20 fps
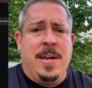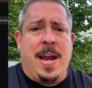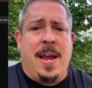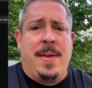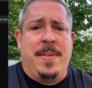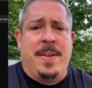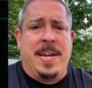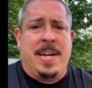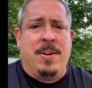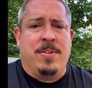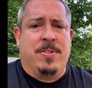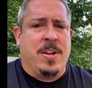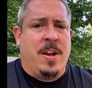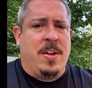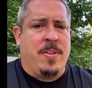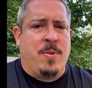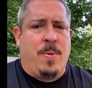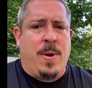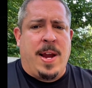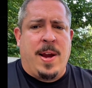And then here's
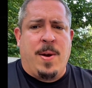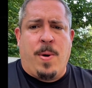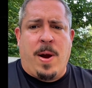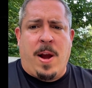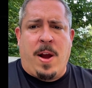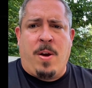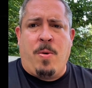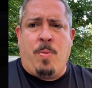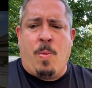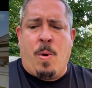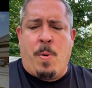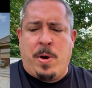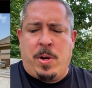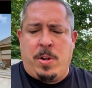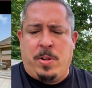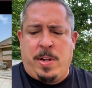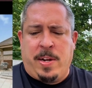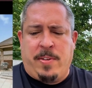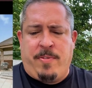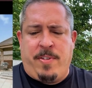another way where what would it
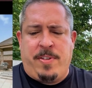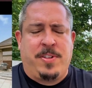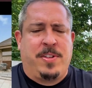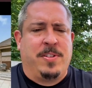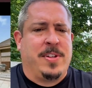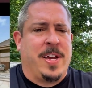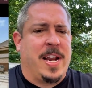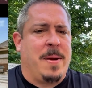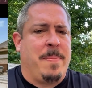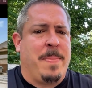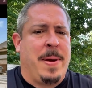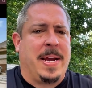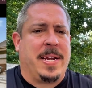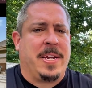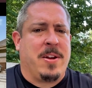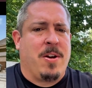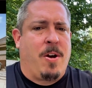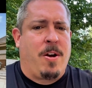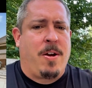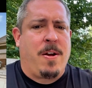look like for us to design a
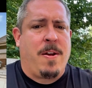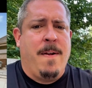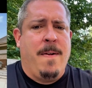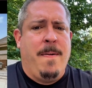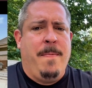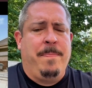backyard?